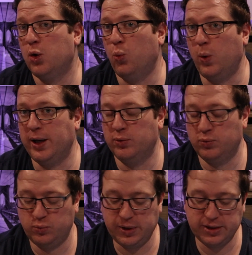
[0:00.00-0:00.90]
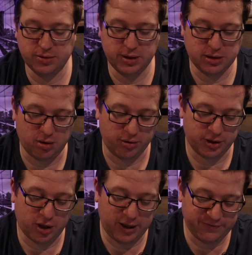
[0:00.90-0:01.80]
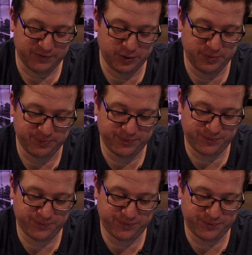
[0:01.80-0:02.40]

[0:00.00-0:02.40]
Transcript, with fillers: when we do this on an iPhone.